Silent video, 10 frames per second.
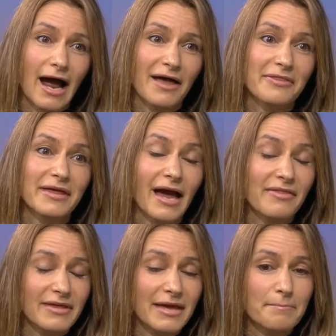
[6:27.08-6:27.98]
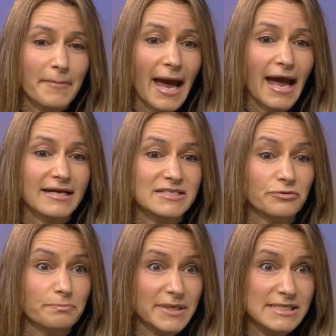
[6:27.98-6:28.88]
it, and the impact
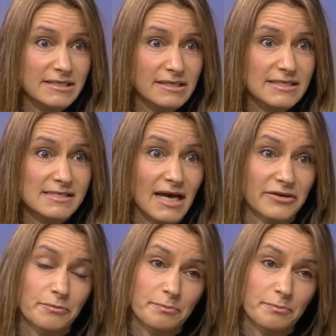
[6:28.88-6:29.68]
on business and on